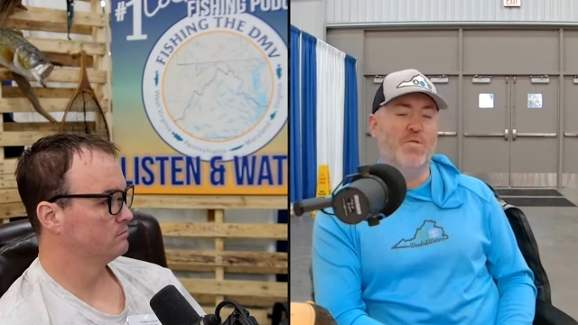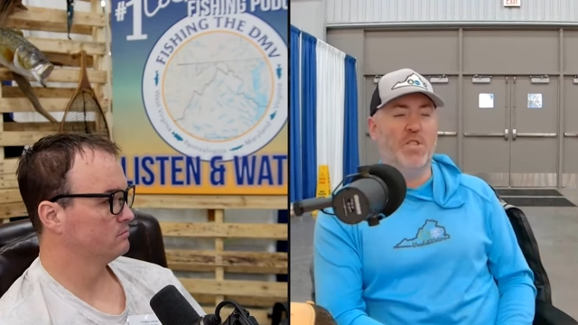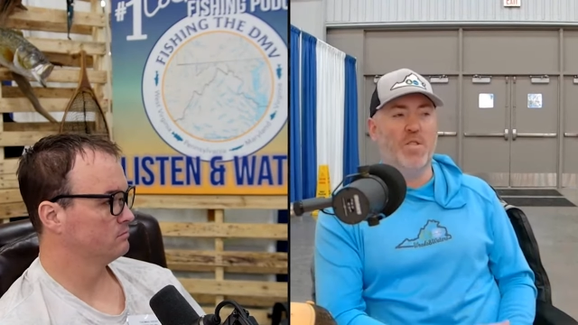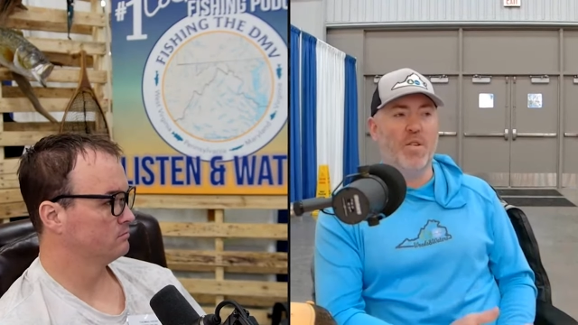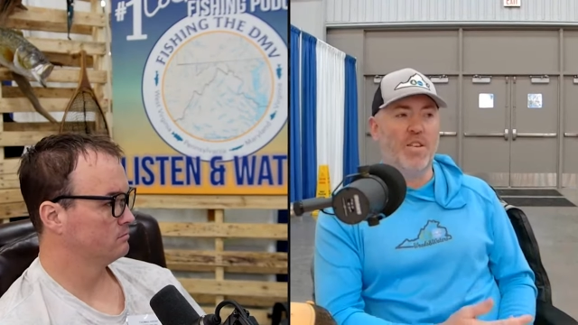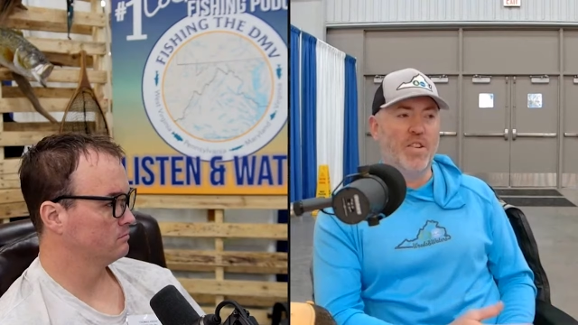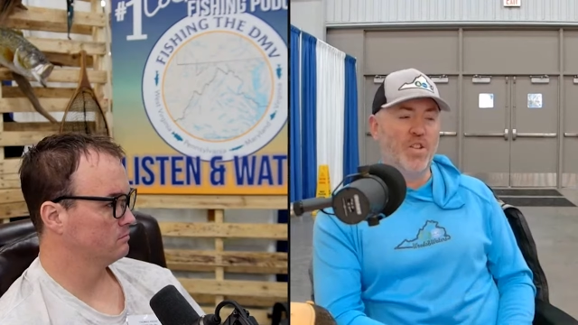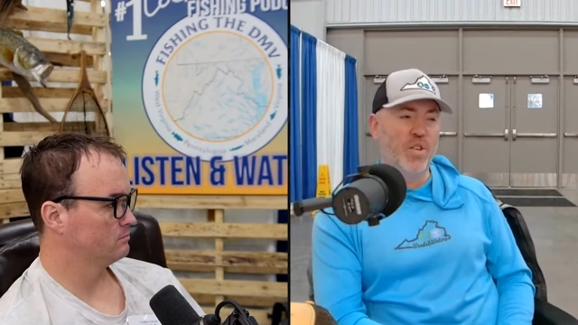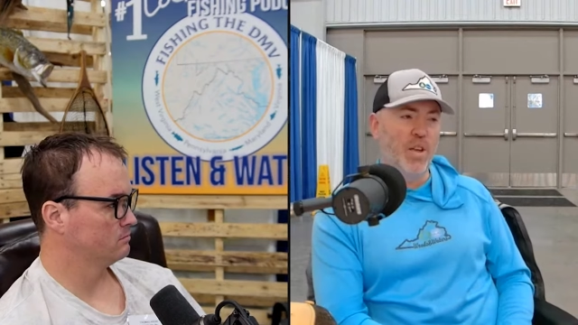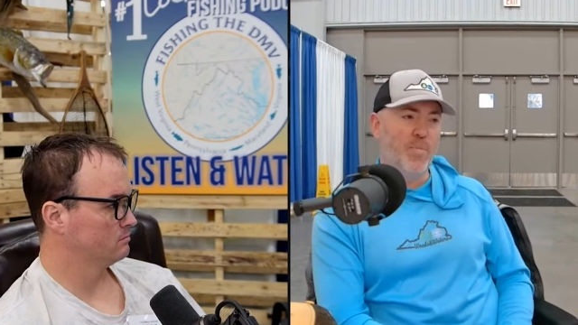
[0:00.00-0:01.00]
Speaker 1: So it was just like
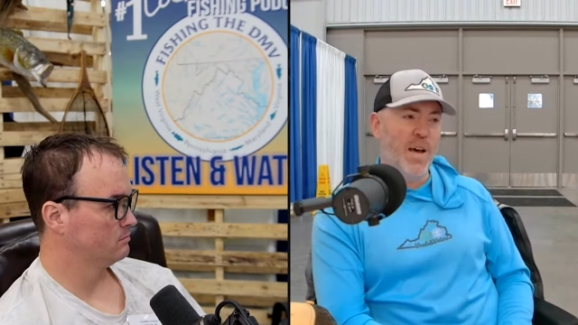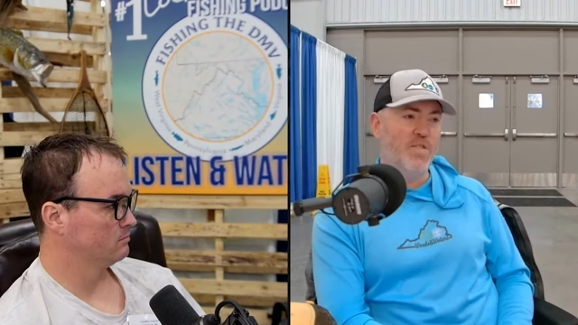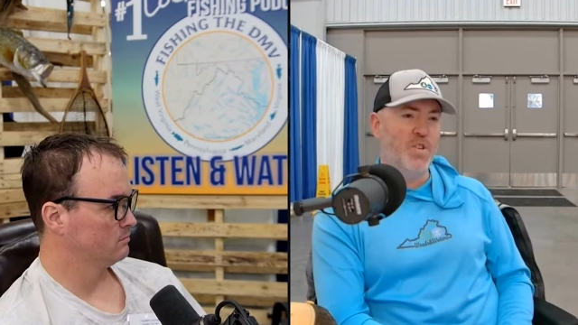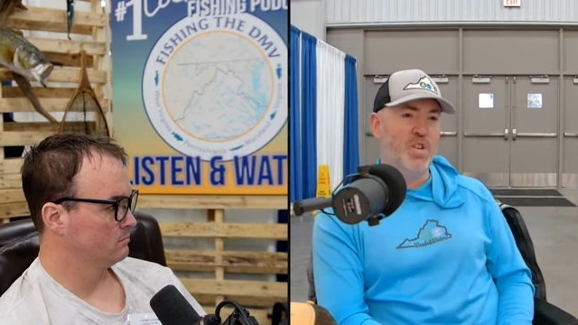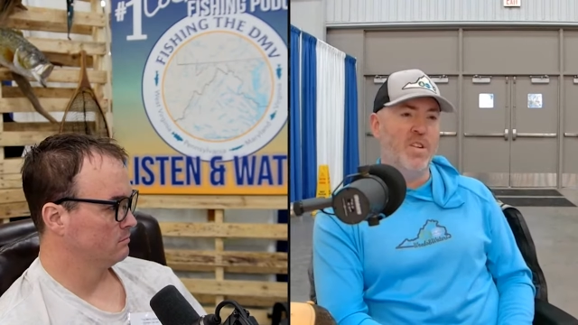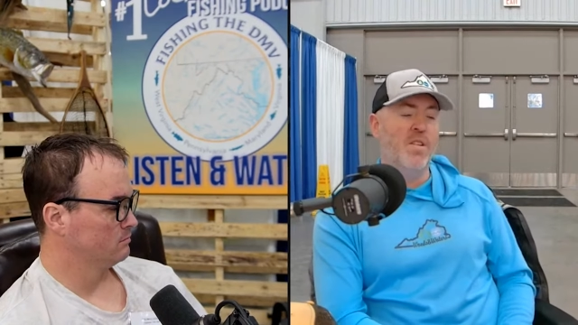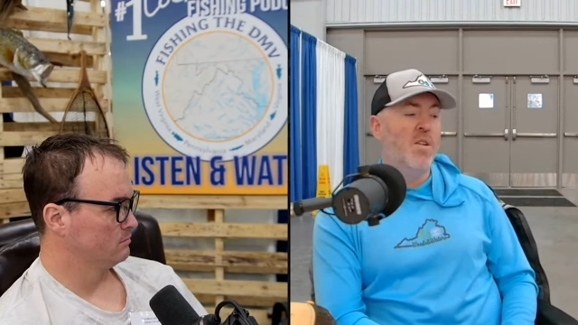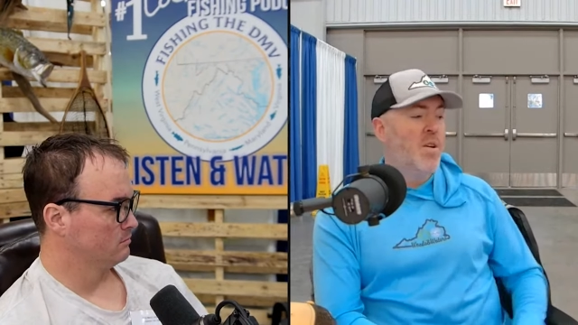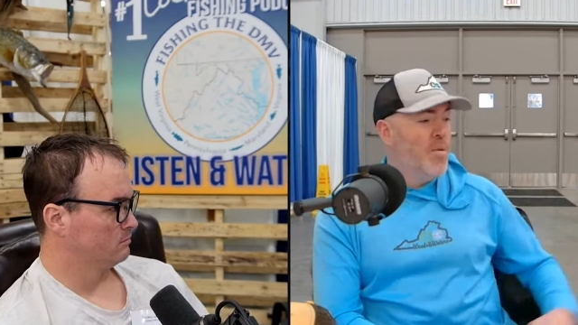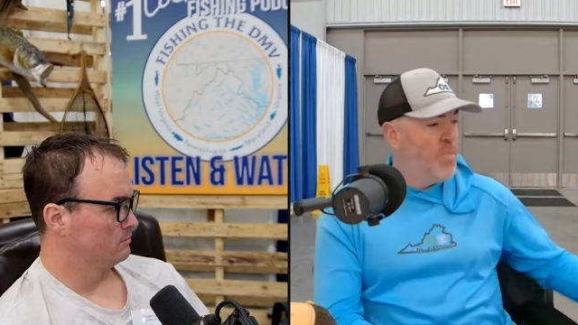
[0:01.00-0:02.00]
essentially like bass fishing.
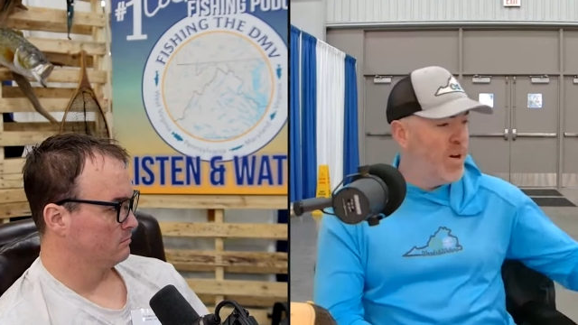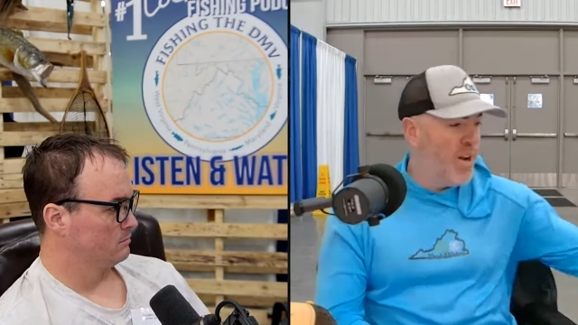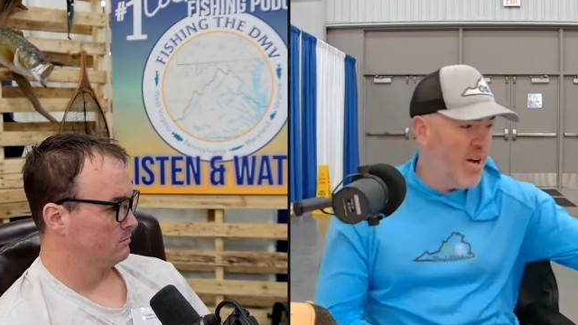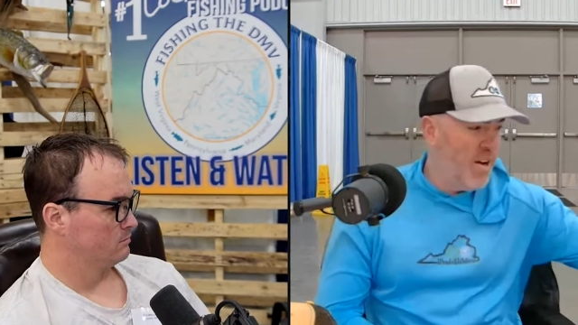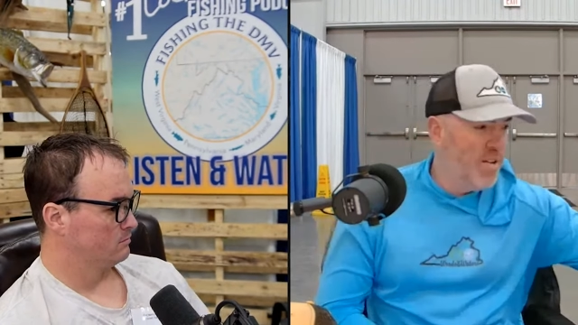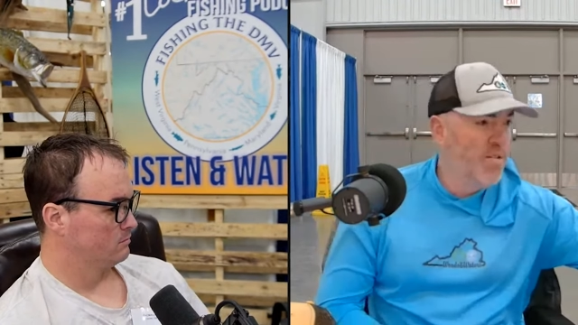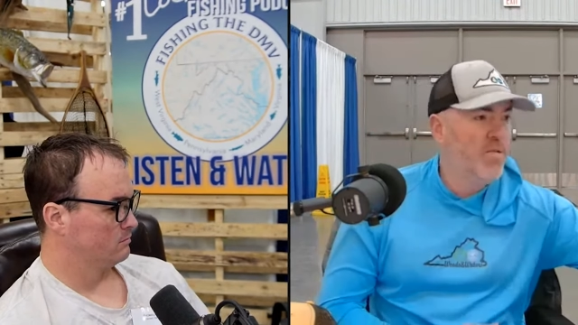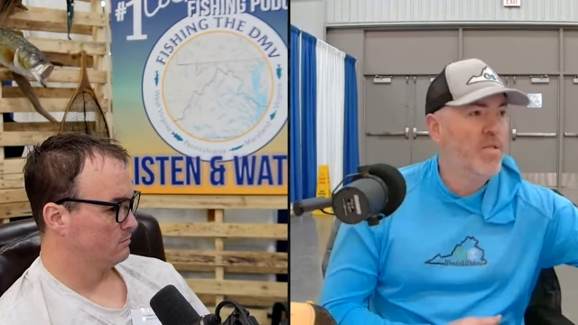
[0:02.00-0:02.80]
But, uh,